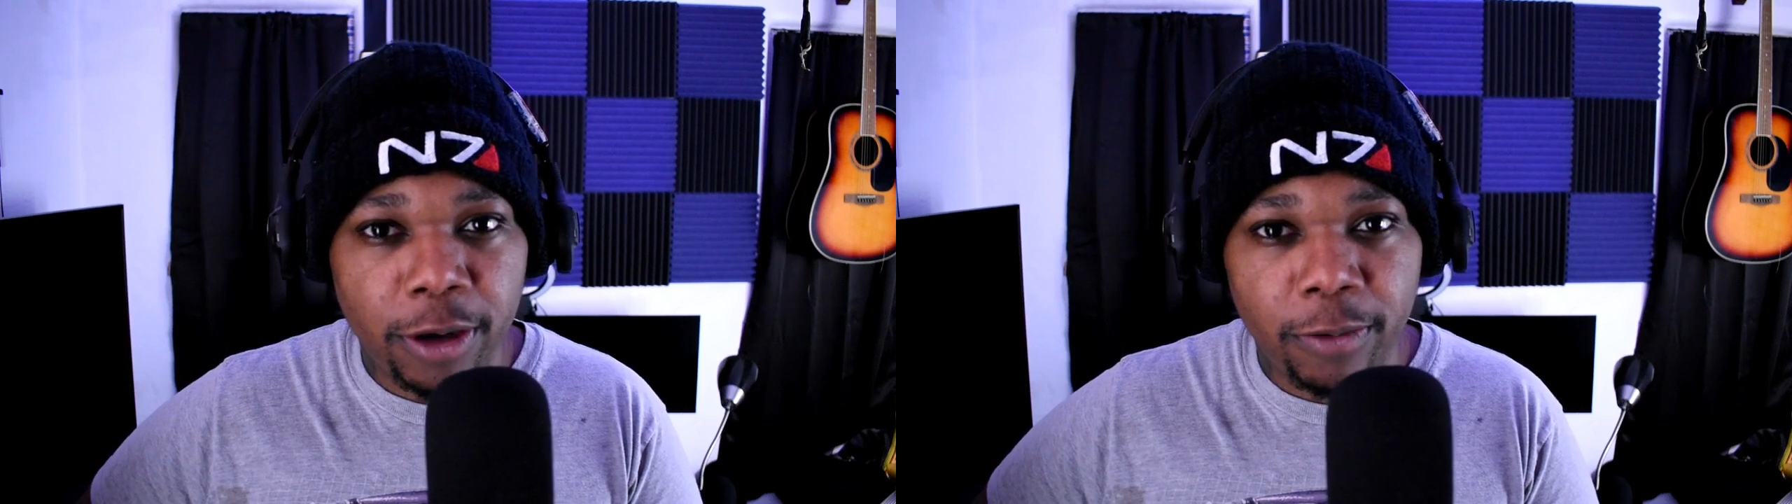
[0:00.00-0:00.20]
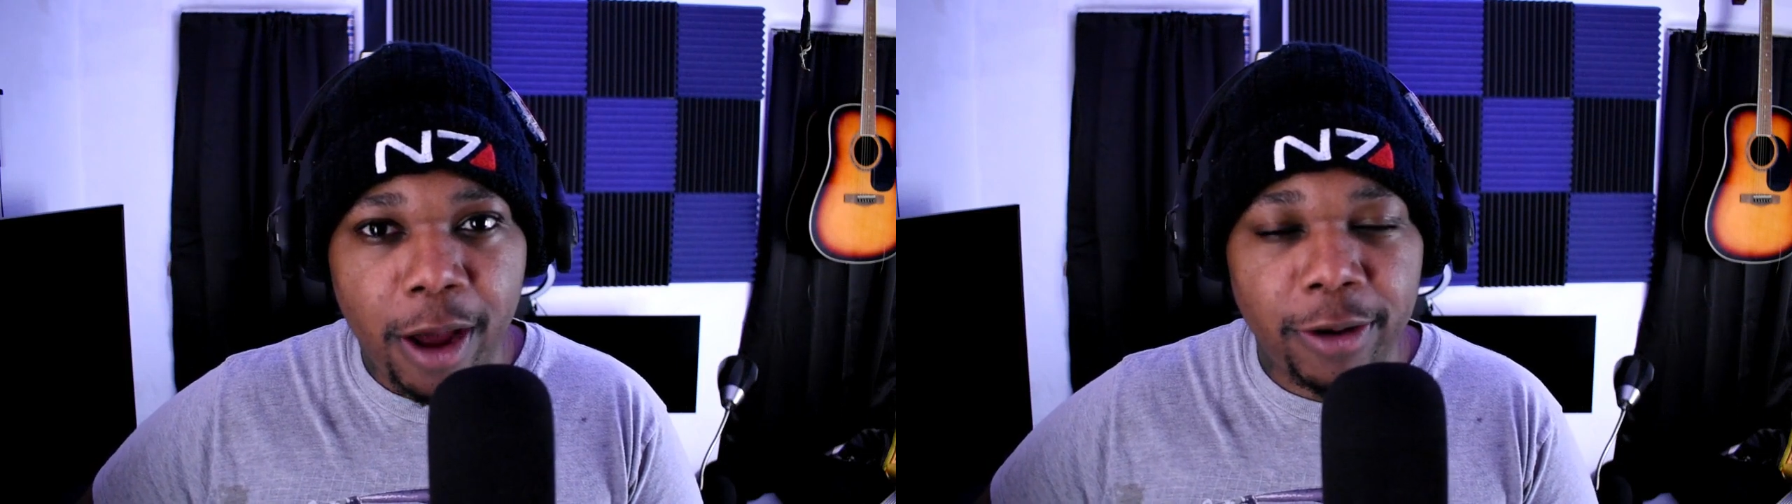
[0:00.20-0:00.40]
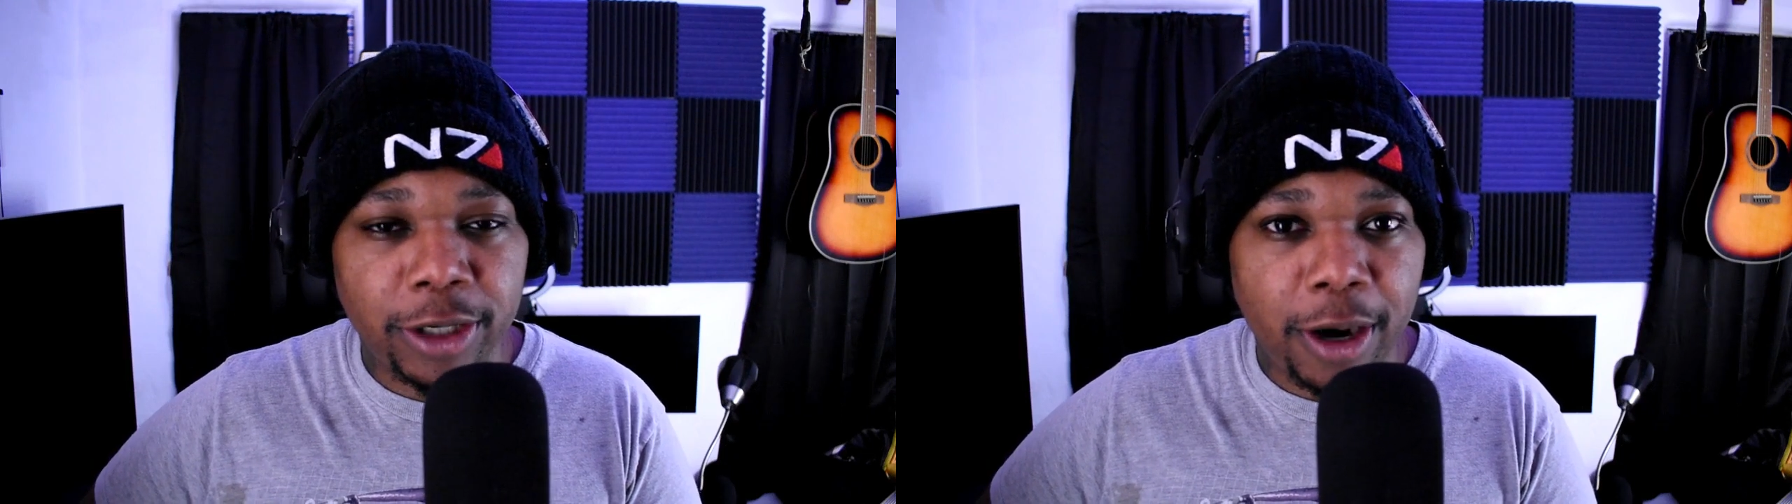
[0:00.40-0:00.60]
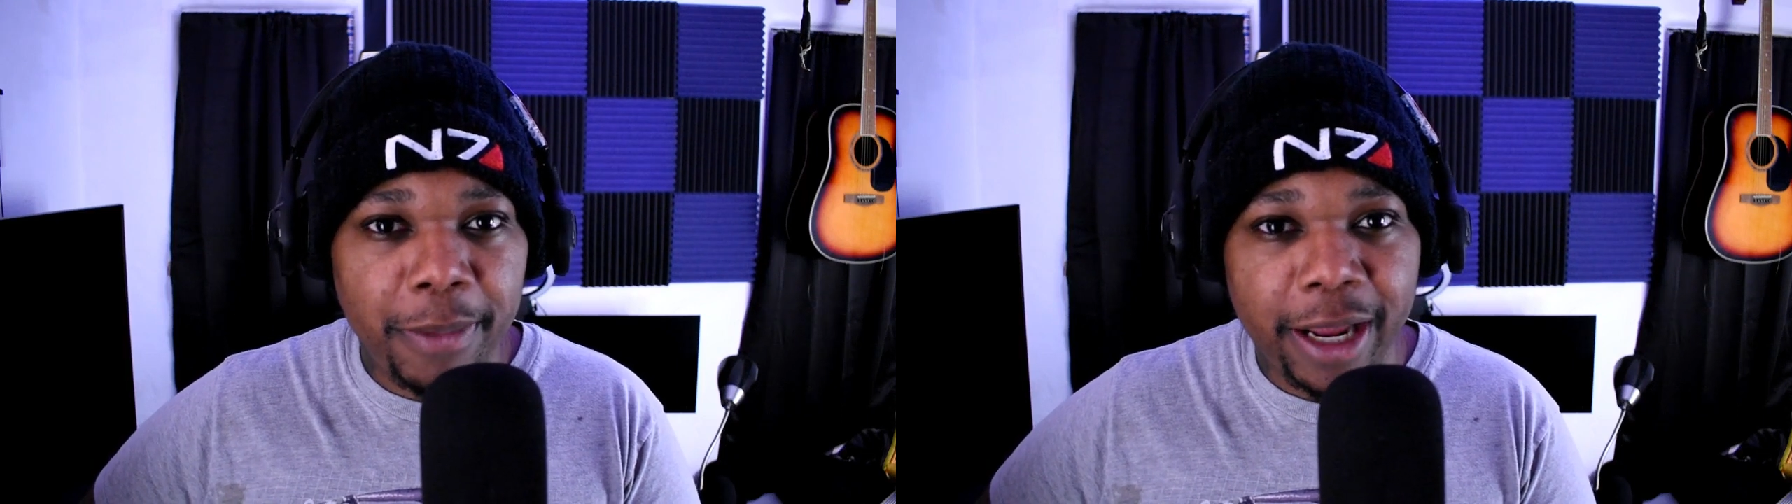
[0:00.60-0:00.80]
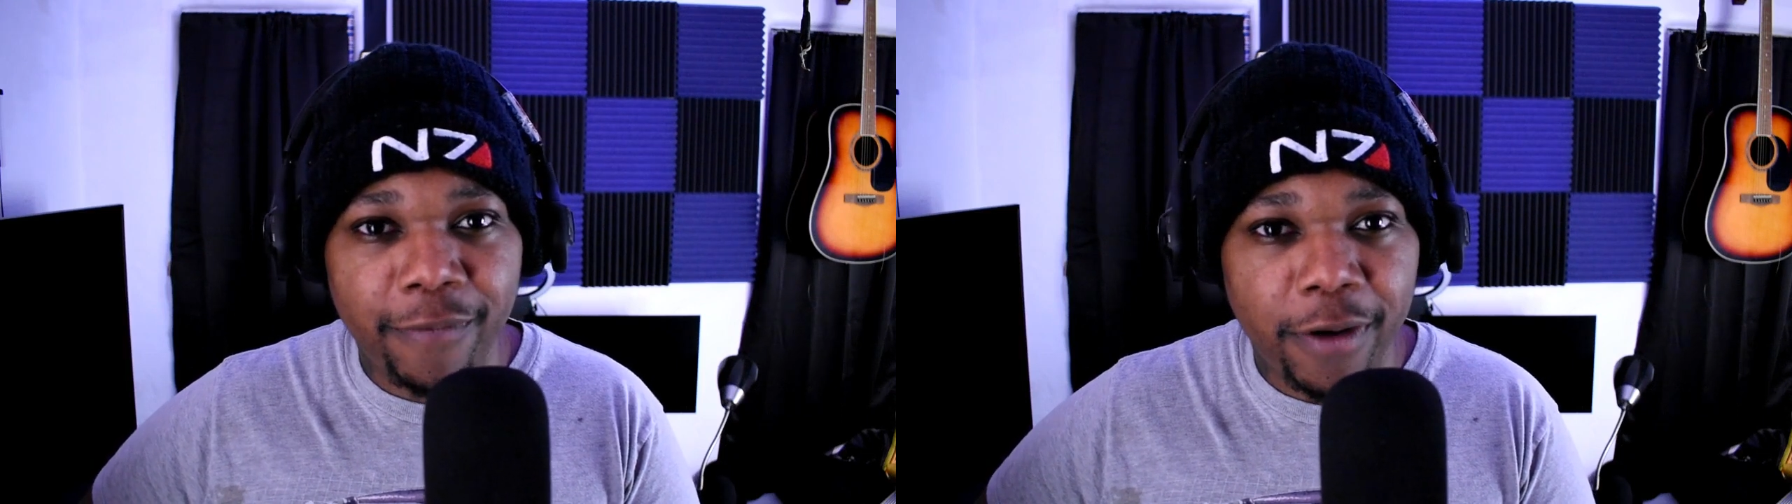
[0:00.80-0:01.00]
around and start
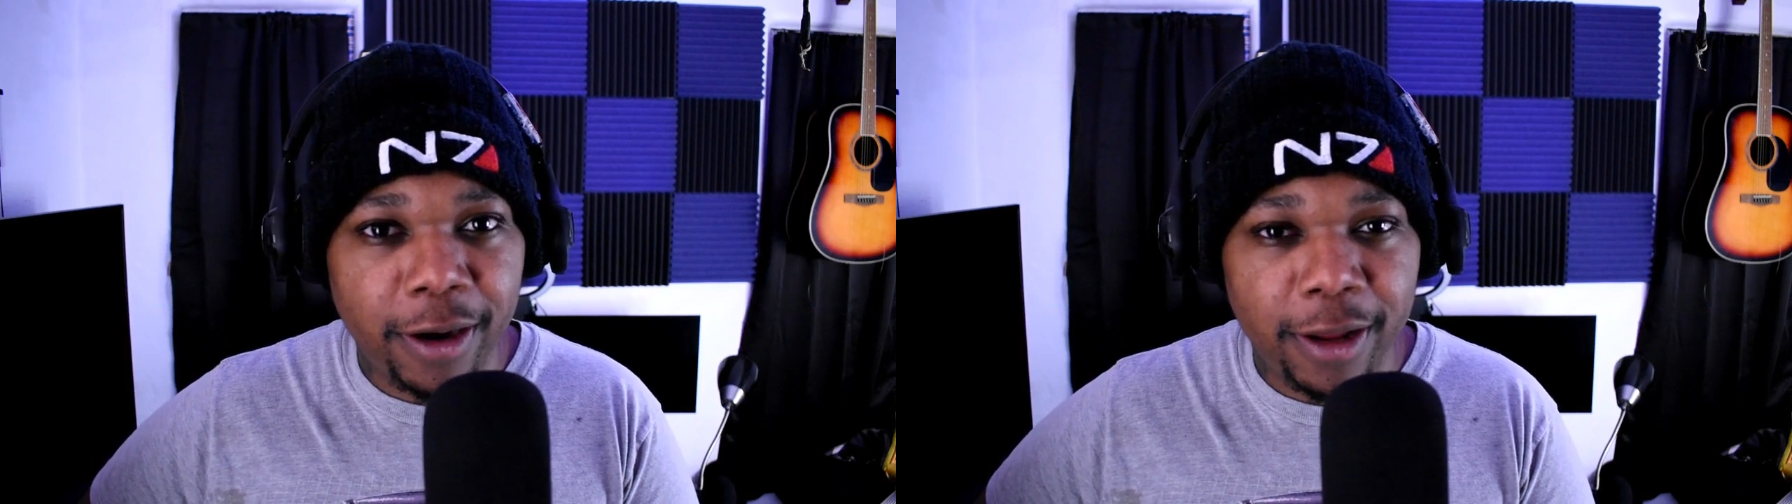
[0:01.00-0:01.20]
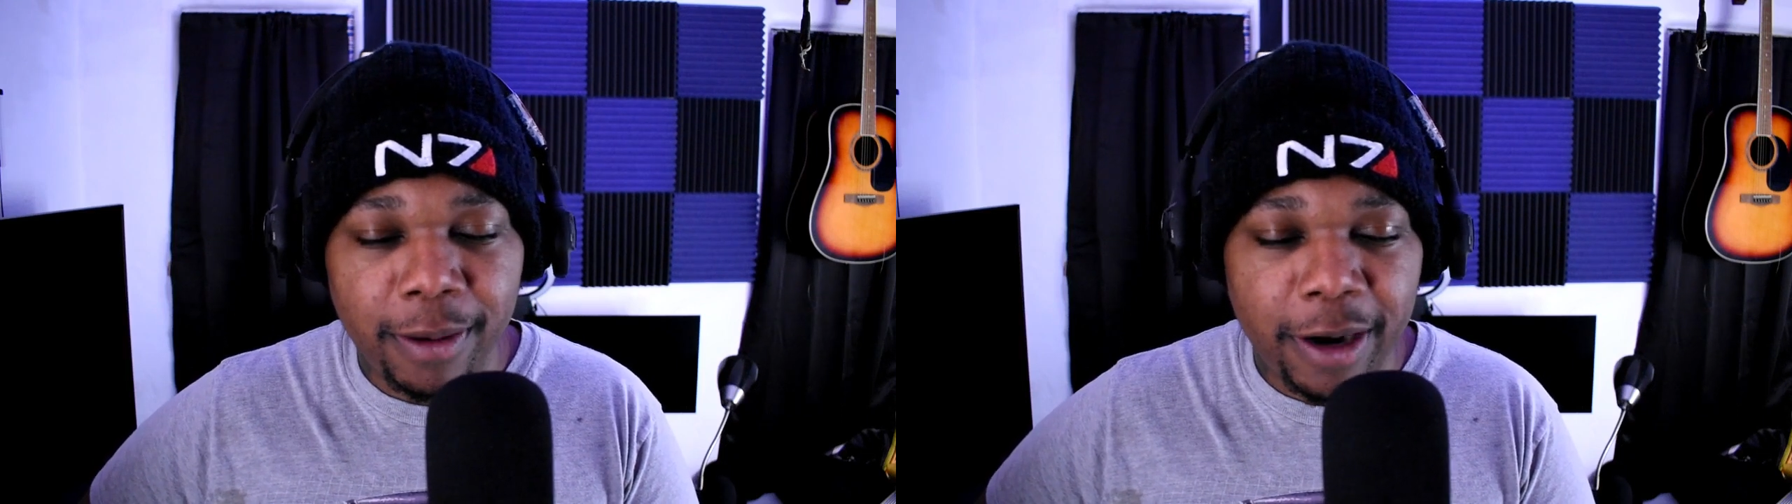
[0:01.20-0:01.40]
making fun of them,